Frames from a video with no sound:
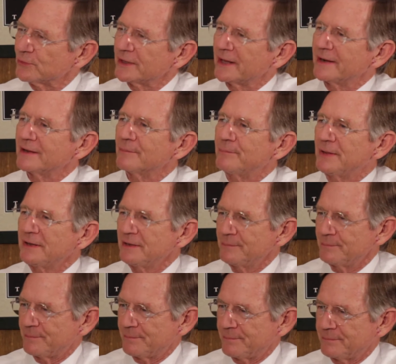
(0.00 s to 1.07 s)
We're getting
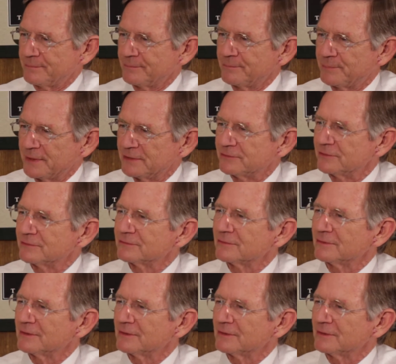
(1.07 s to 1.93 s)
opinion pieces